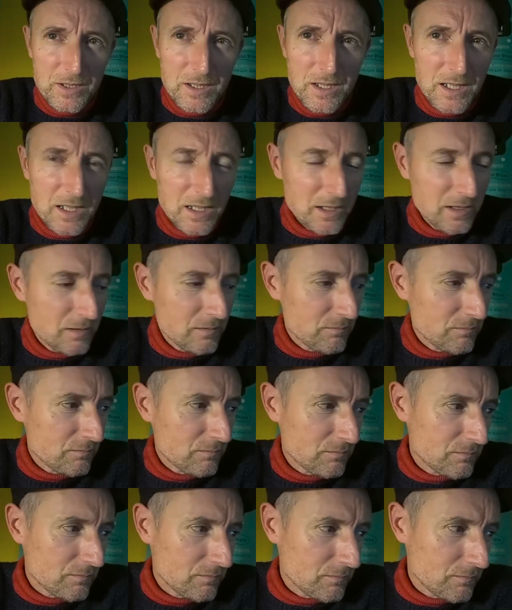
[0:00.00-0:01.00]
in
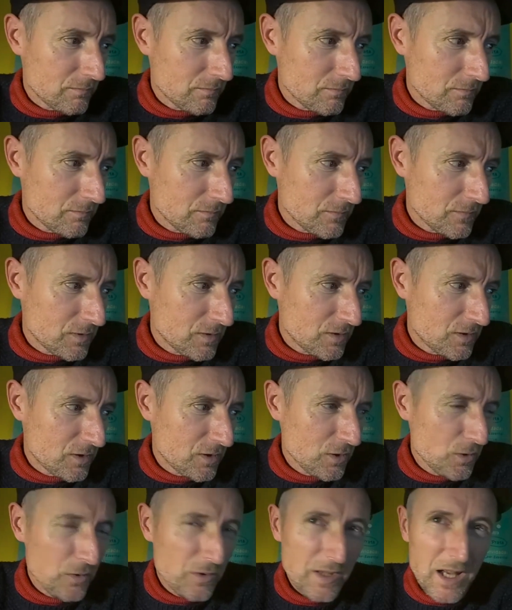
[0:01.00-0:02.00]

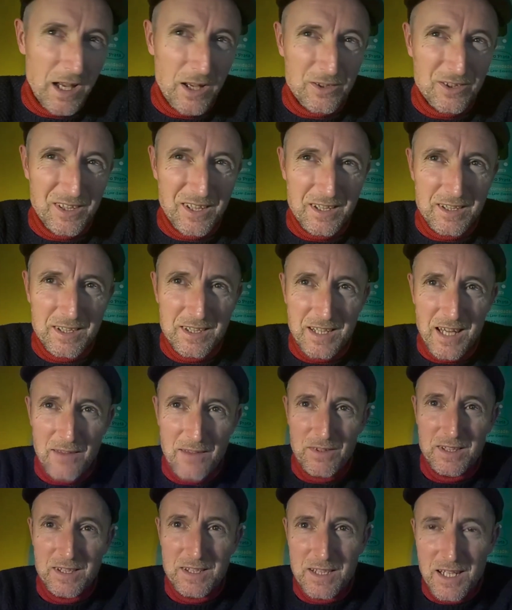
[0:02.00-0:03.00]

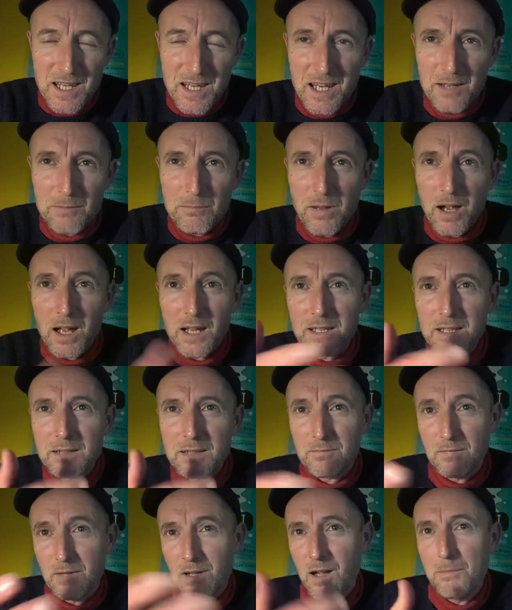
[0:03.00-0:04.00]
2017, but I
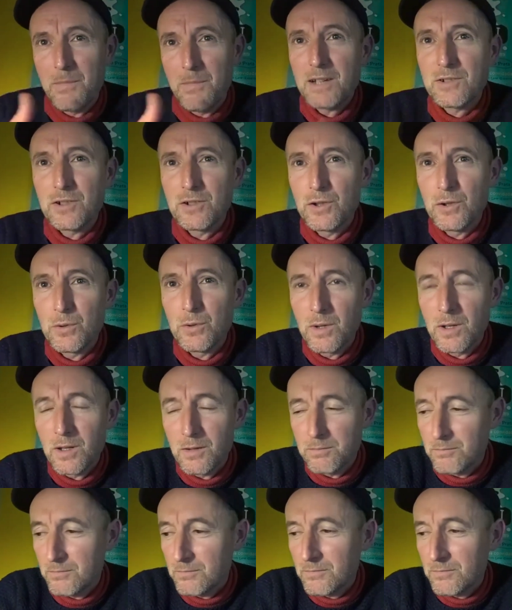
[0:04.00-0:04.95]
imagine you were